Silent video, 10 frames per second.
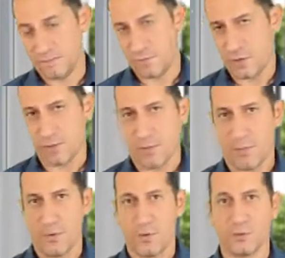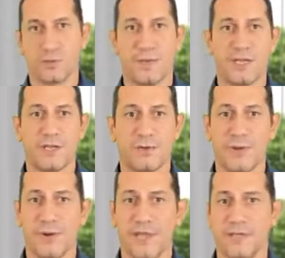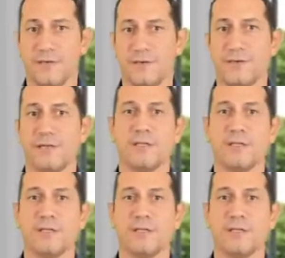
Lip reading: composed by a numerator,